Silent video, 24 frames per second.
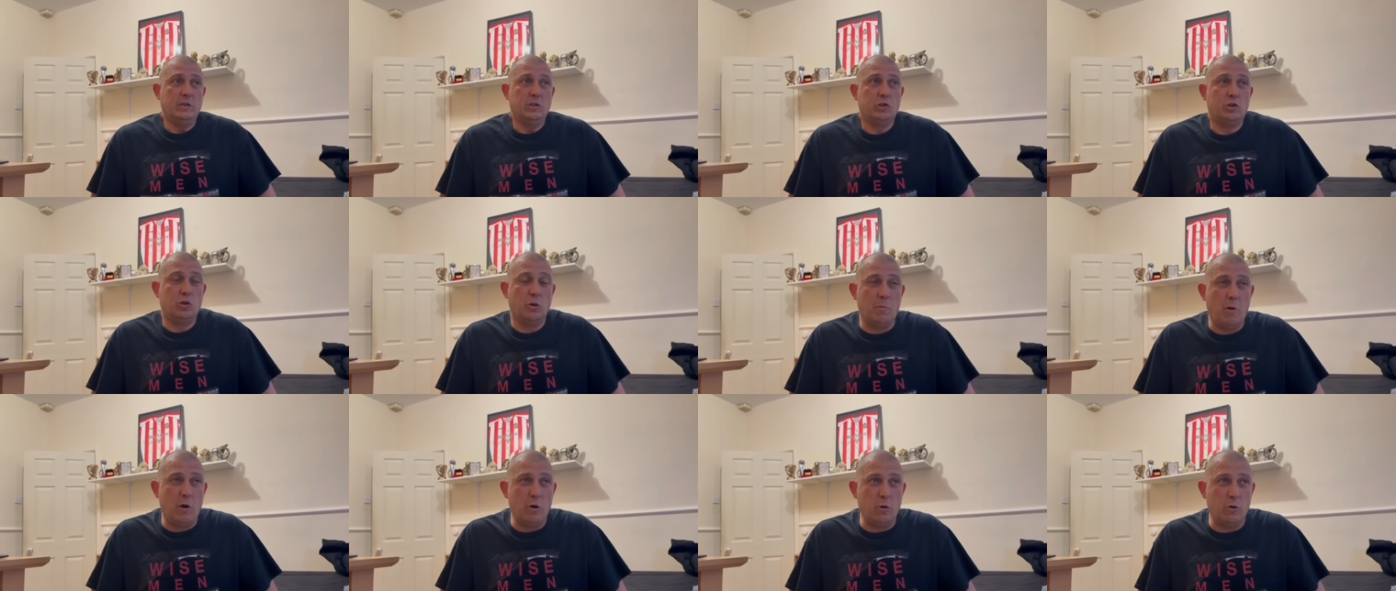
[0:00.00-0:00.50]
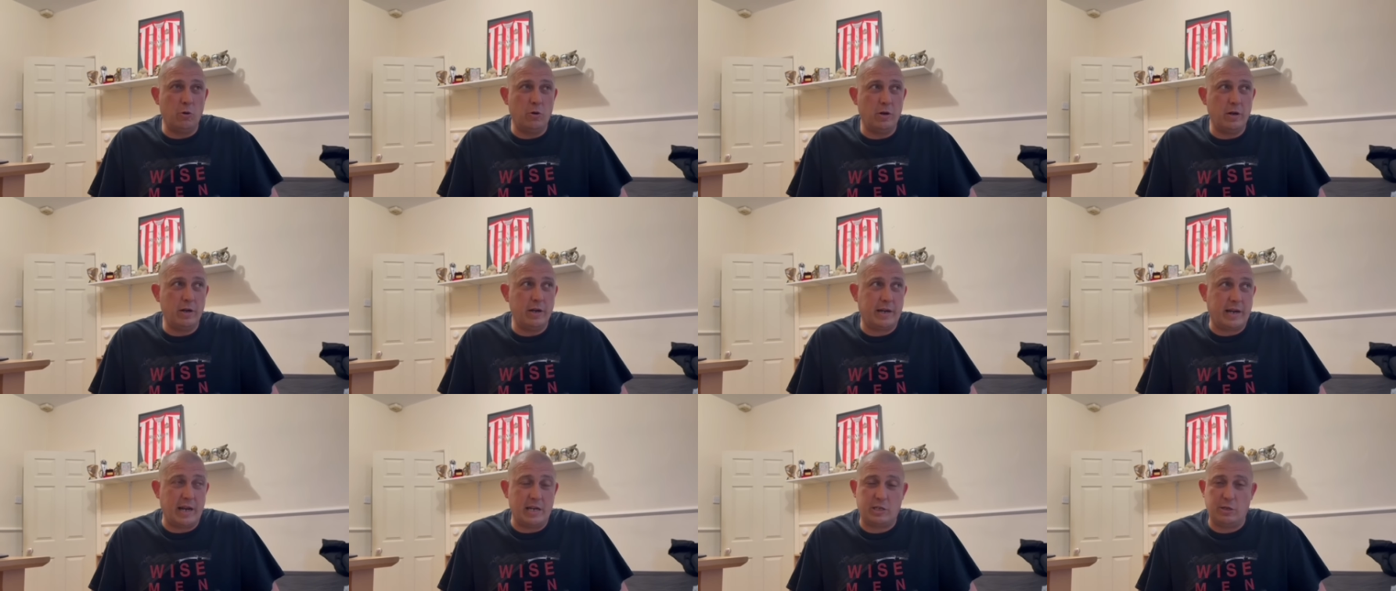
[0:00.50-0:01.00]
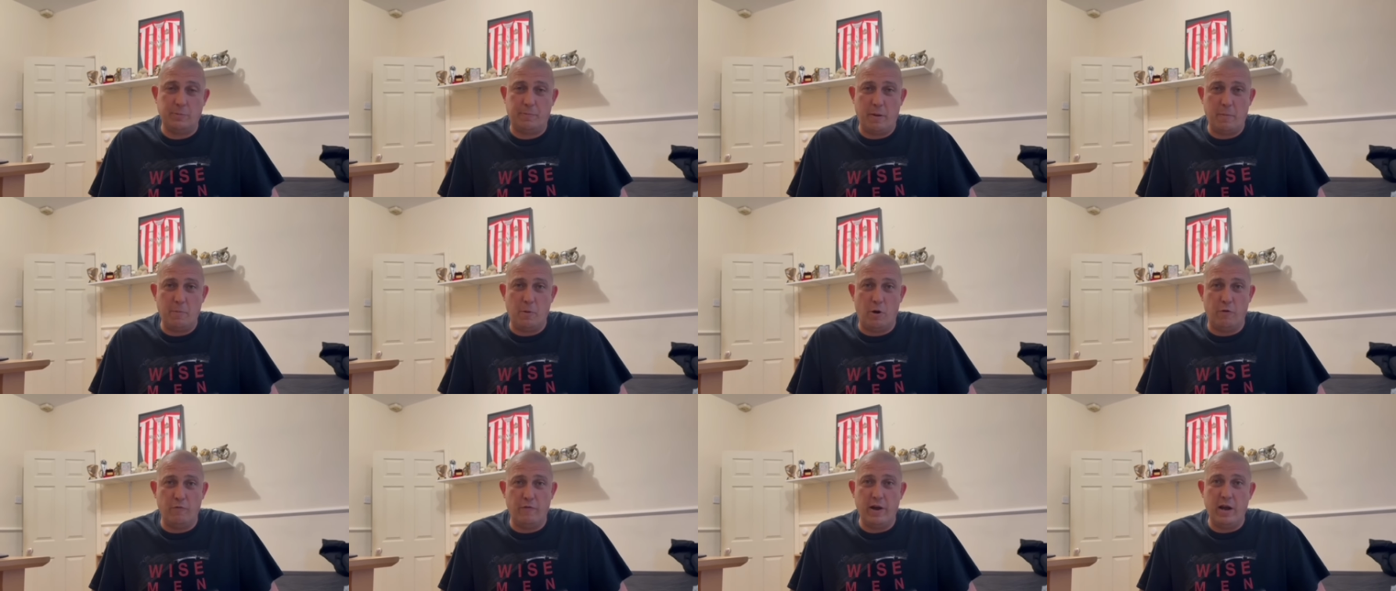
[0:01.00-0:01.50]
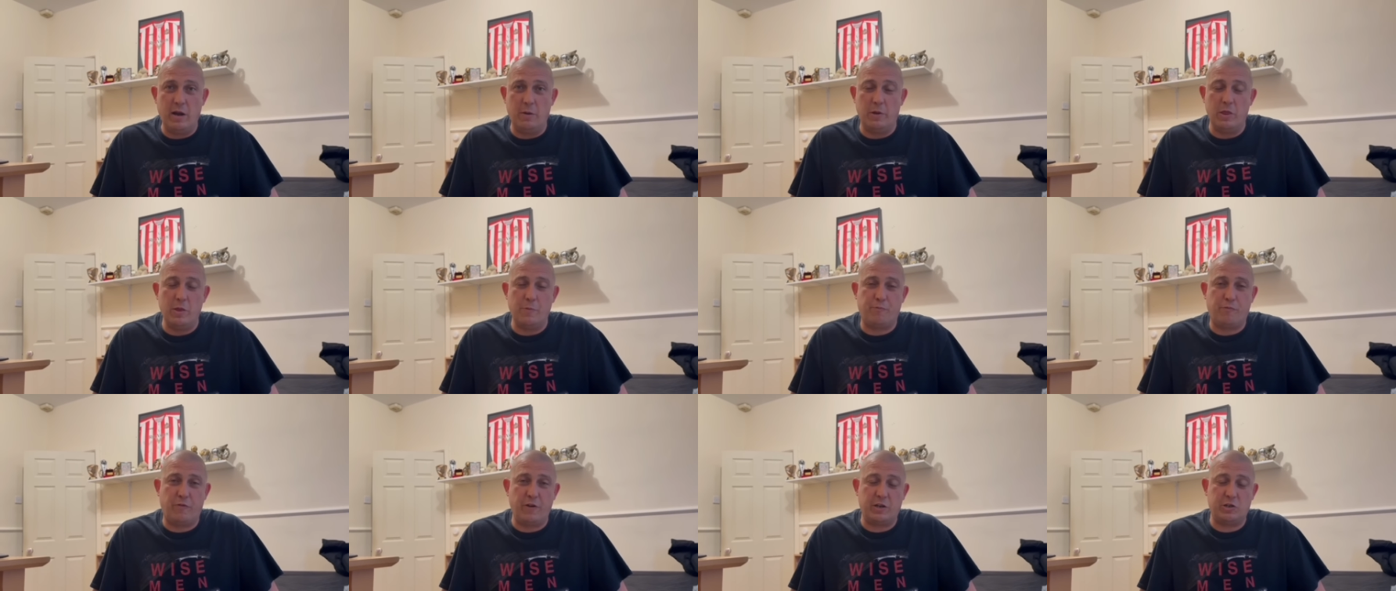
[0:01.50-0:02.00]
Tomorrow it gets a bit more real when
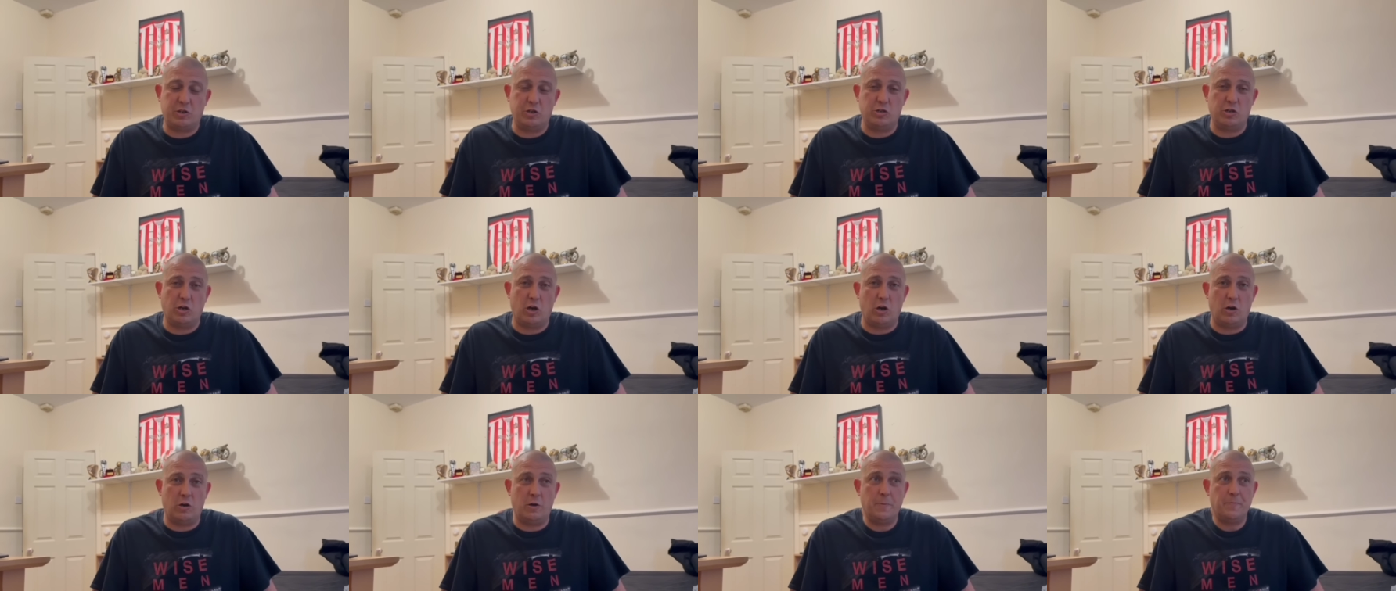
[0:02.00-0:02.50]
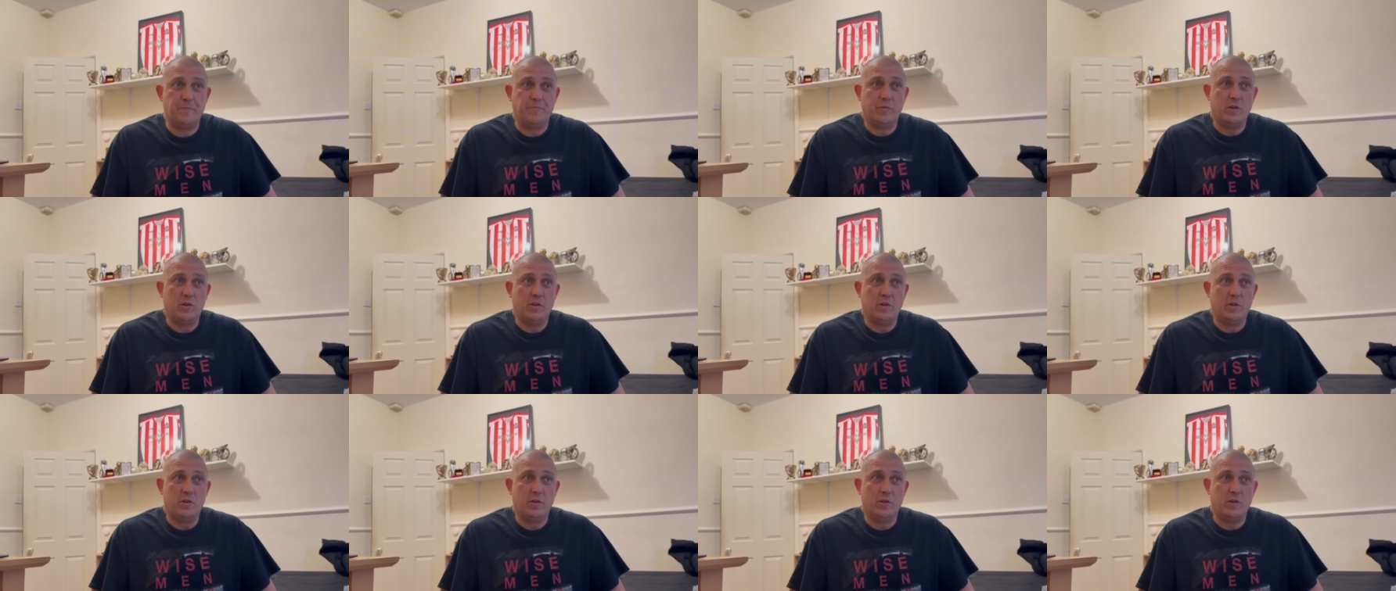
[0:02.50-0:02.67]
the fixtures are